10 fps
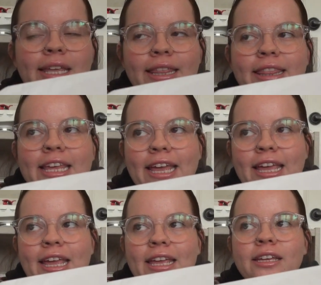
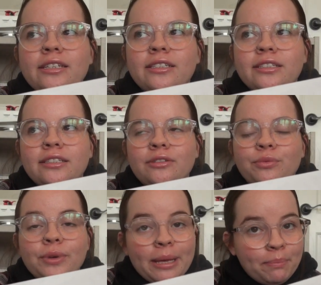they
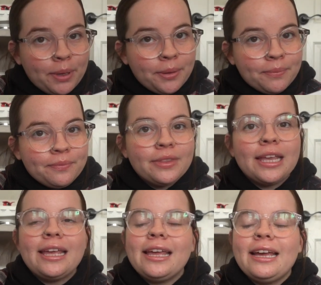rip,
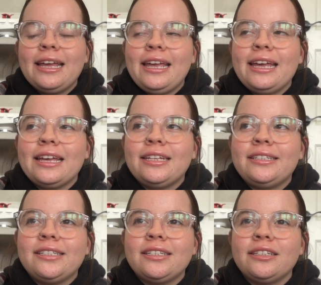
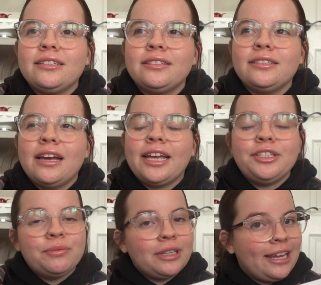and I
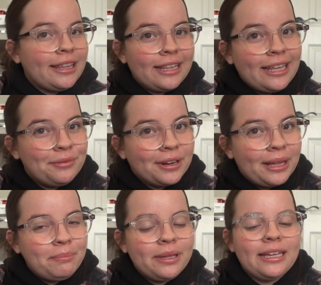don't like that they
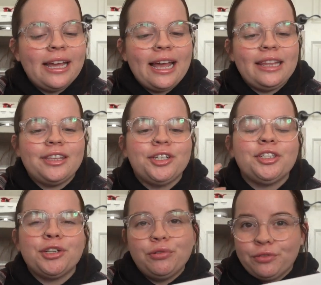rip, and they're
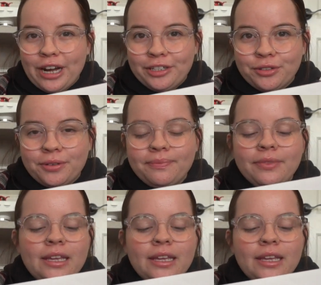so fragile.